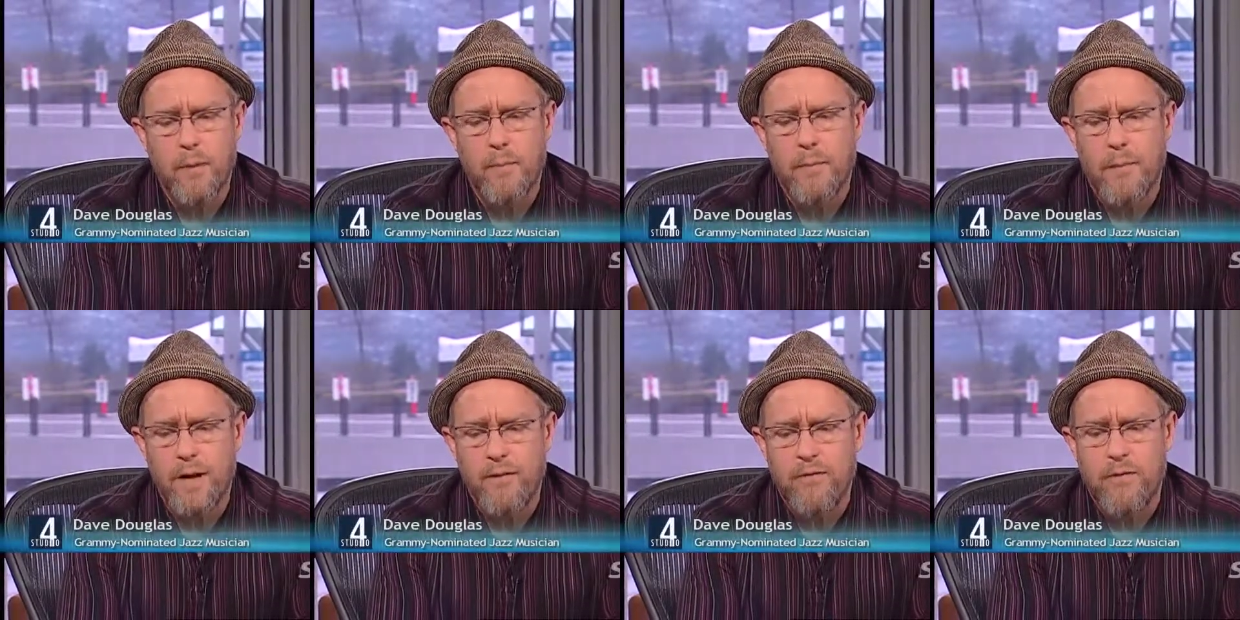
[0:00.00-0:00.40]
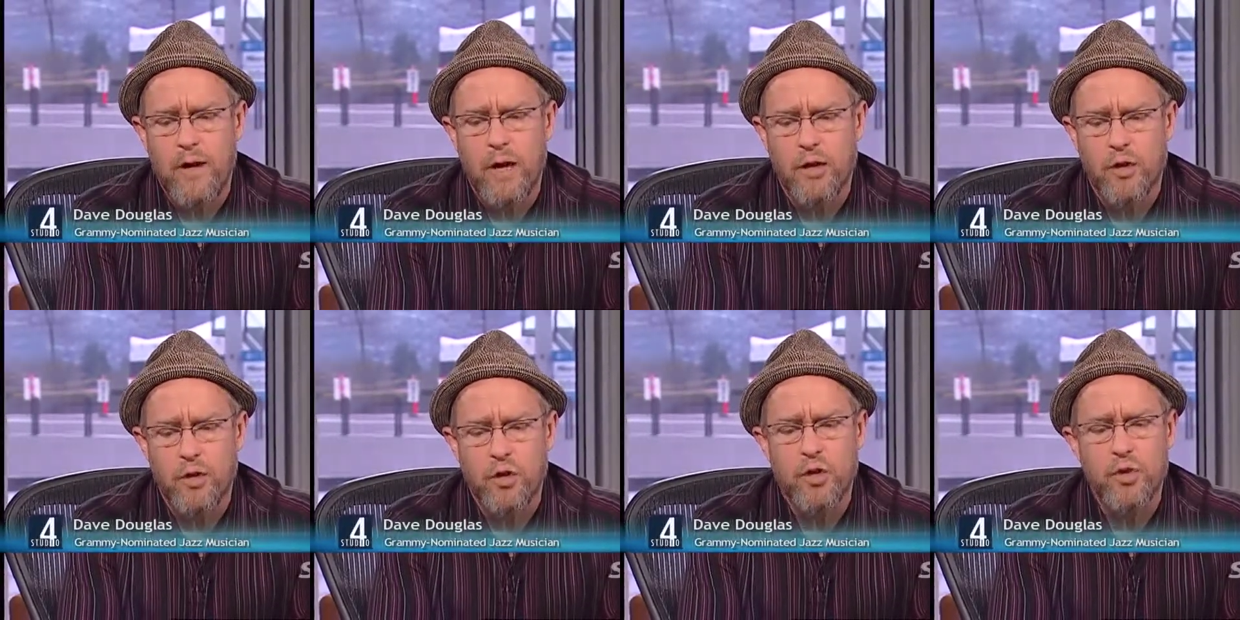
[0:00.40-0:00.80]
my
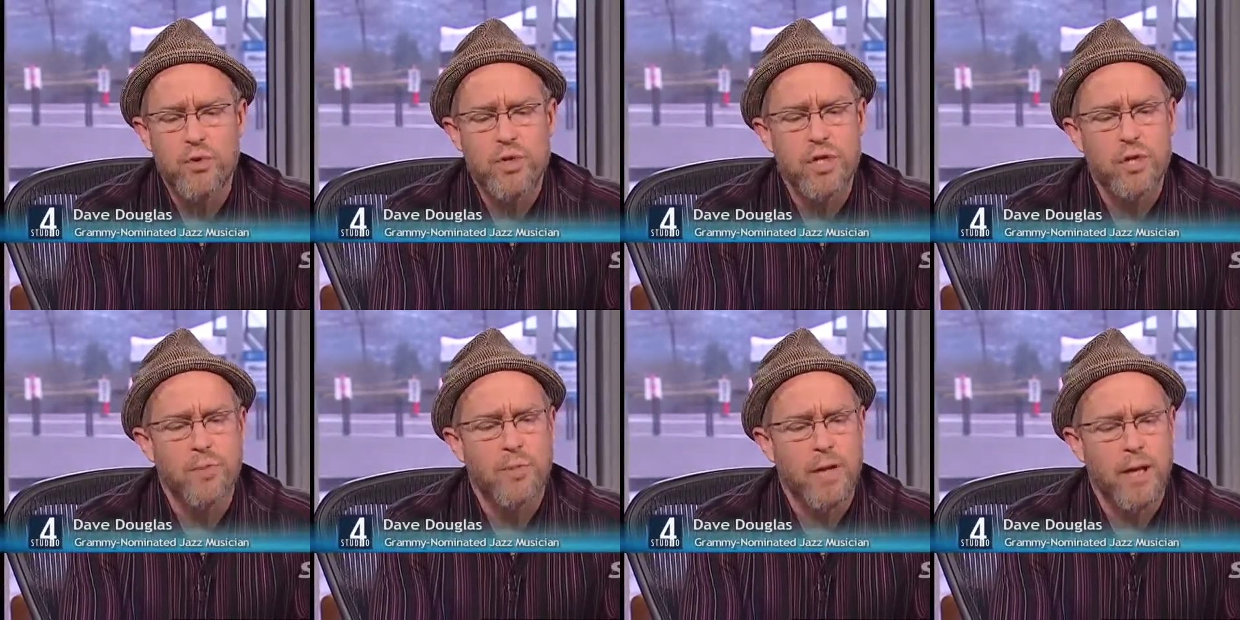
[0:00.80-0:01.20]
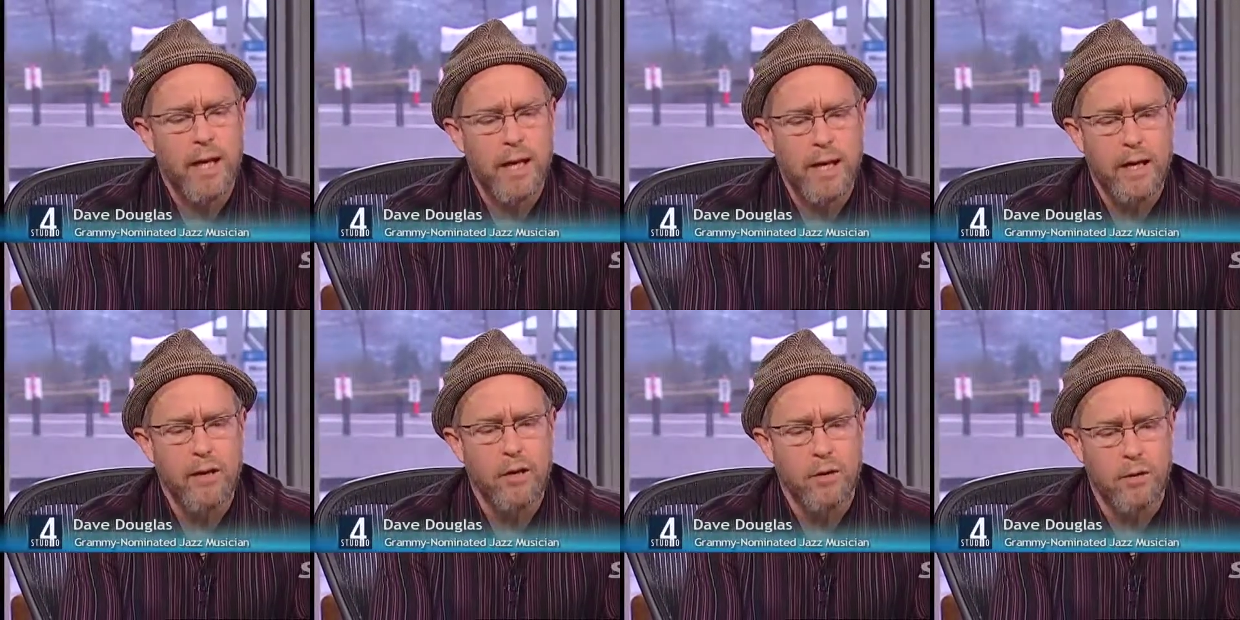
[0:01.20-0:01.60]
father used to
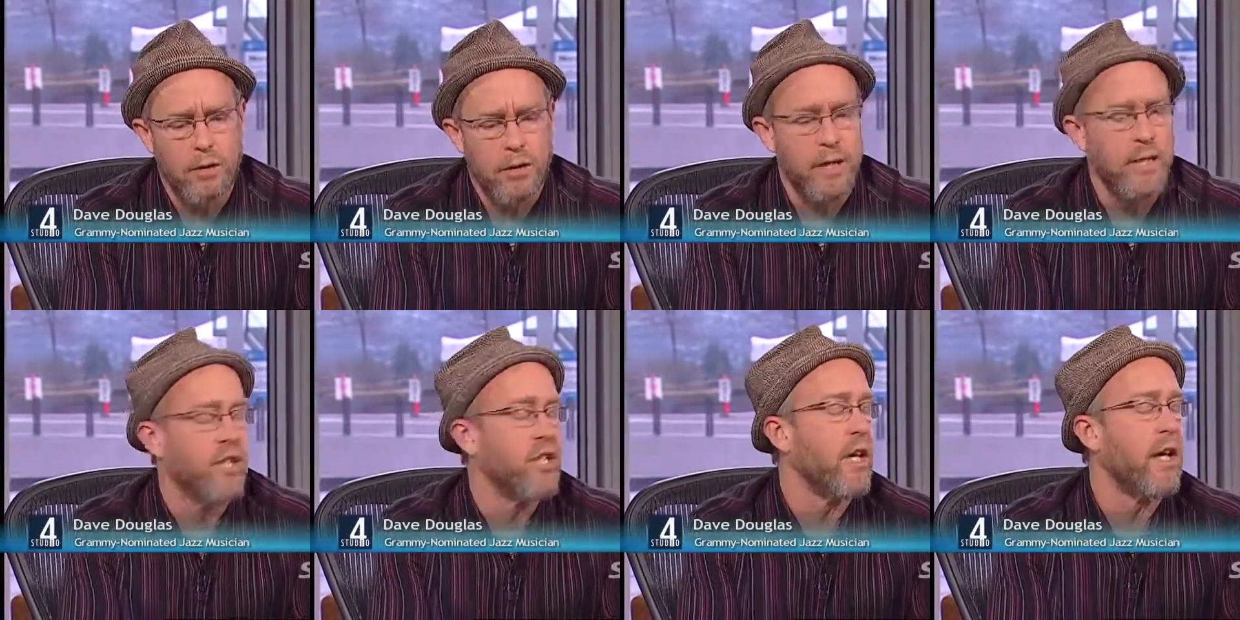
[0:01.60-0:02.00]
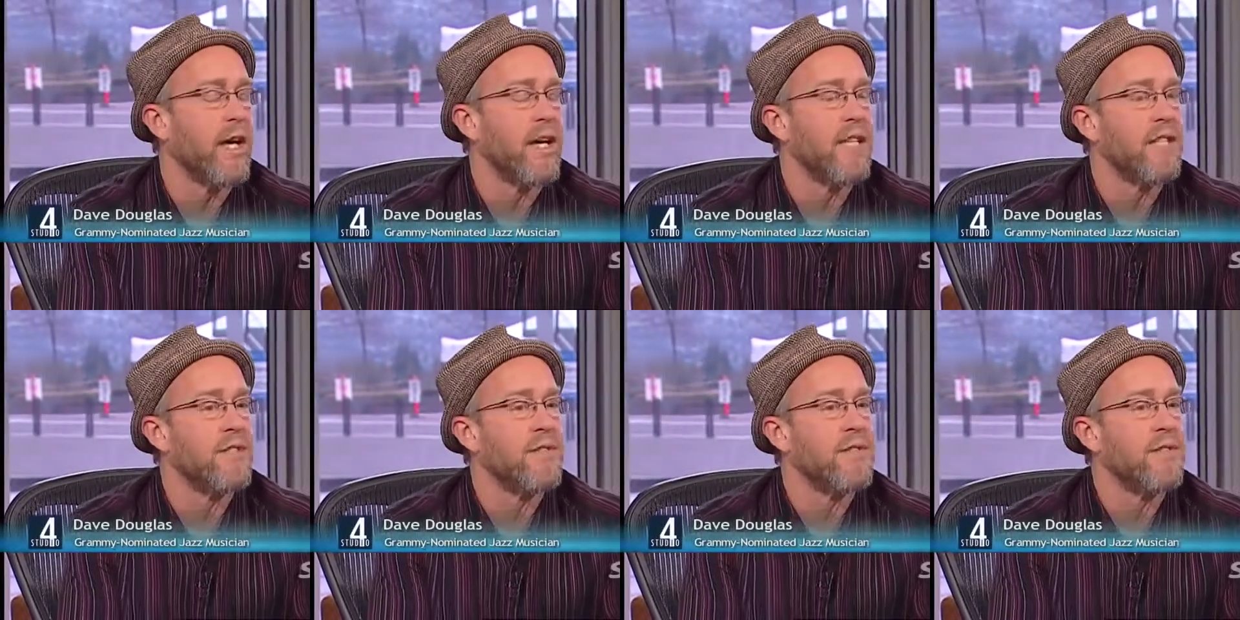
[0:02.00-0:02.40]
play early
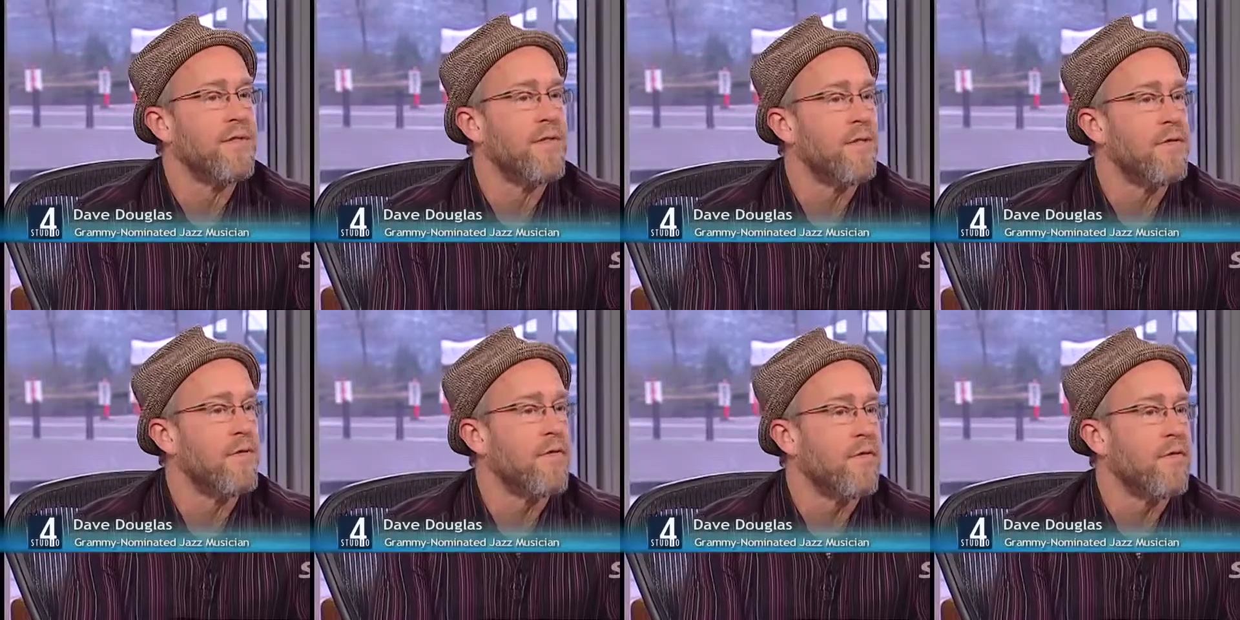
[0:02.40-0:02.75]
jazz